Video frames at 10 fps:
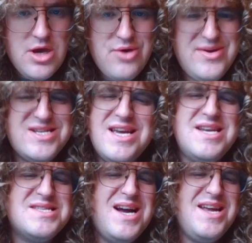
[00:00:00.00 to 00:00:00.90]
which they
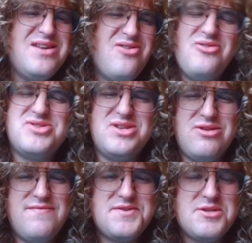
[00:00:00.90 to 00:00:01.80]
decided not to
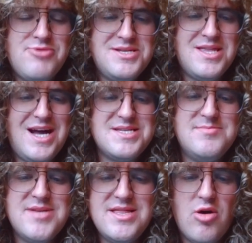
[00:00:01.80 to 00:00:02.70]
do for some reason. That
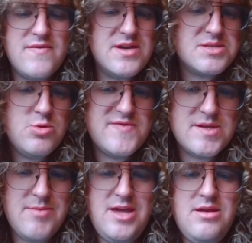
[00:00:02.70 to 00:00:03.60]
seems like the obvious move to
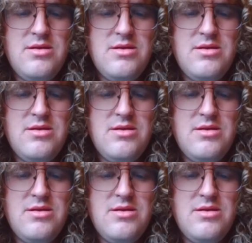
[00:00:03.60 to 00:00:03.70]
me.